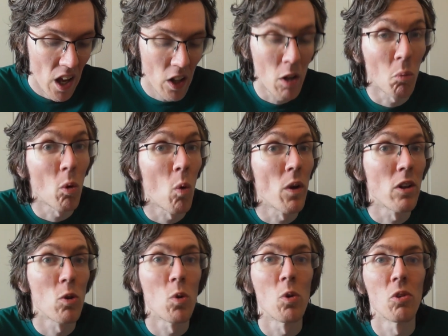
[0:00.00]
And I'm
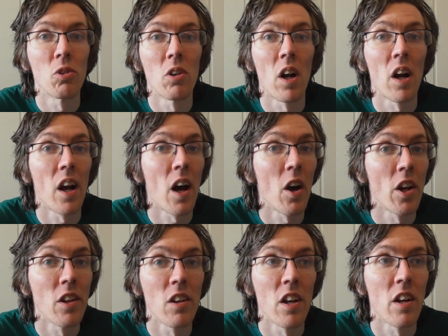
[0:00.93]
going to
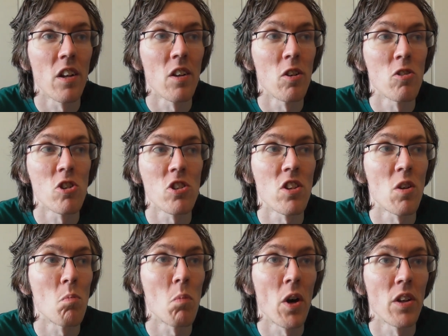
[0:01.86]
underline, just to
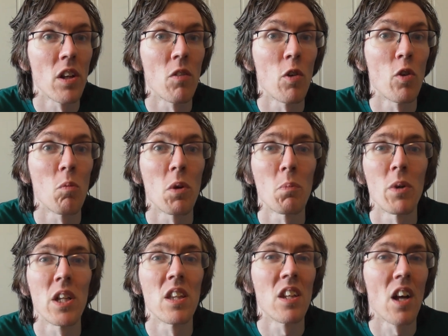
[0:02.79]
remind everyone that
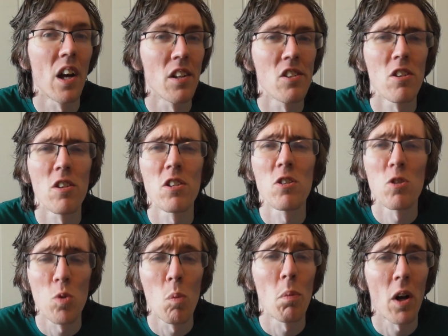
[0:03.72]
my dad's a
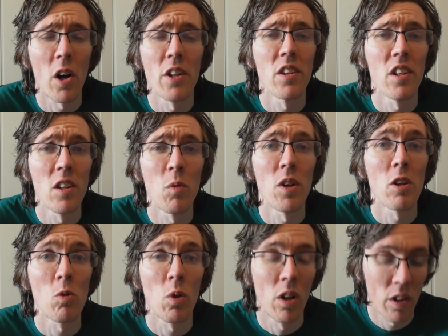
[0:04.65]
super kind
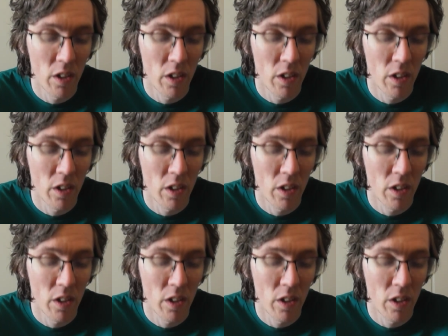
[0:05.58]
individual.